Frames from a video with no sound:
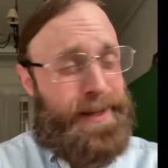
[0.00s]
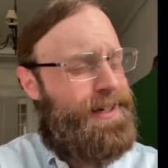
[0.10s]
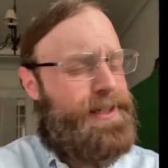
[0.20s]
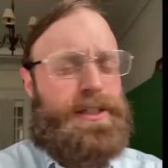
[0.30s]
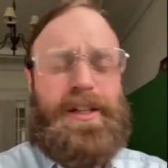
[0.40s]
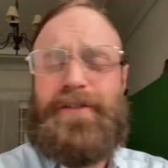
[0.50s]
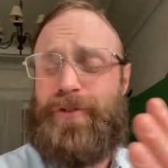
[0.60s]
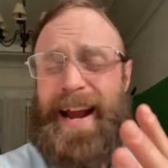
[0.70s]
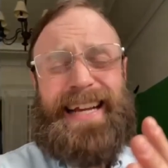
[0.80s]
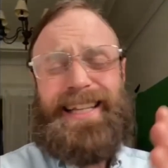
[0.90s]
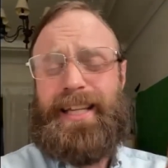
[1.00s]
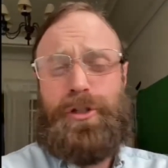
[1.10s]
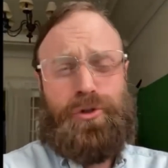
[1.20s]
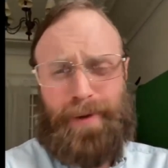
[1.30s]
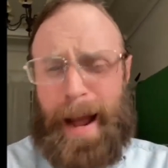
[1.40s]
because frankly,
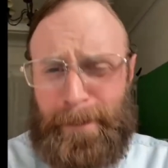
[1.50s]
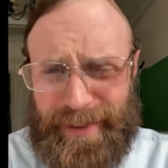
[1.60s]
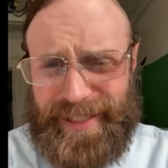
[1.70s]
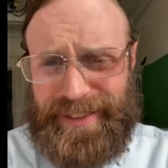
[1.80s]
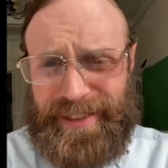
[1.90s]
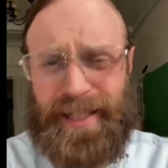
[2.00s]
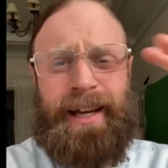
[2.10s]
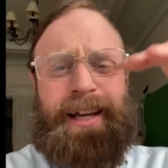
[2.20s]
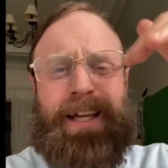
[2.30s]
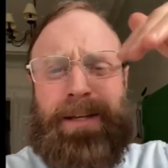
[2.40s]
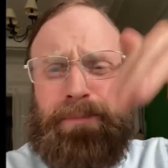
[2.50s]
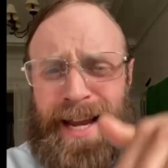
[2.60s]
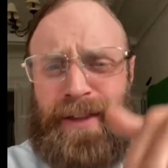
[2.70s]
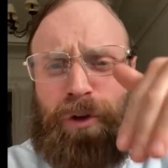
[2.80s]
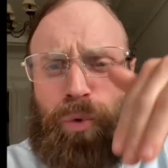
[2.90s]
droplets can
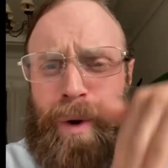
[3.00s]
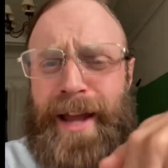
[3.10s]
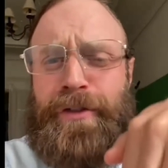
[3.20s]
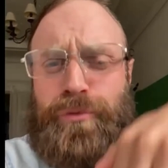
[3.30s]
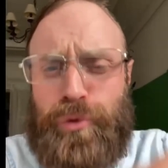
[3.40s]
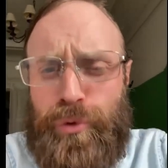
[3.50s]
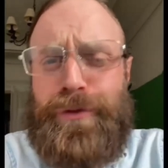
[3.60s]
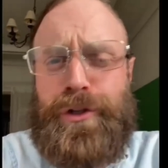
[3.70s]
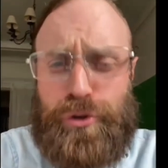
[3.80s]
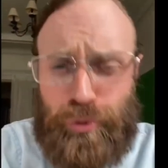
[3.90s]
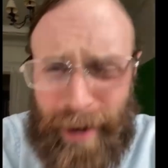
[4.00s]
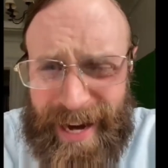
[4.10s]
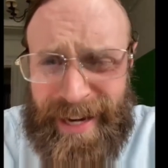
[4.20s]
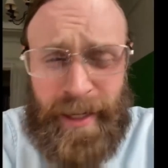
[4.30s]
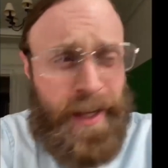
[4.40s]
make their way through the
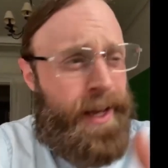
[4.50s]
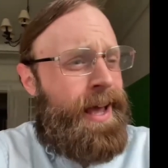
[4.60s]
drain